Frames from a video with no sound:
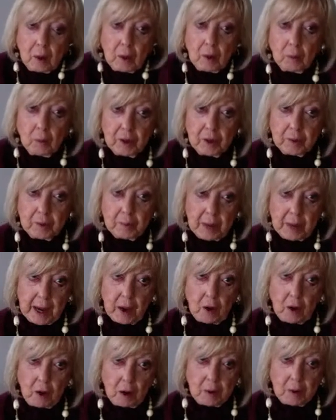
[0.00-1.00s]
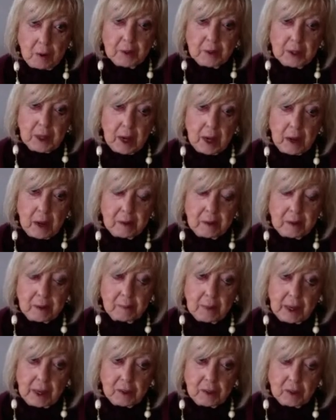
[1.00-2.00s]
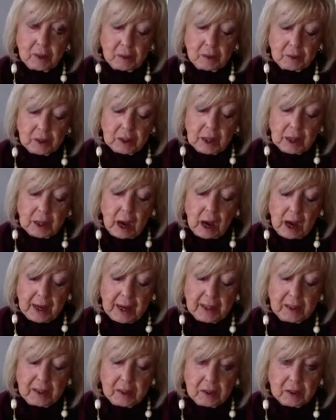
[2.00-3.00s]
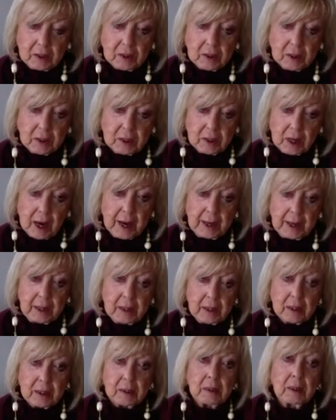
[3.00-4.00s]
with my arms down in my sides, tight,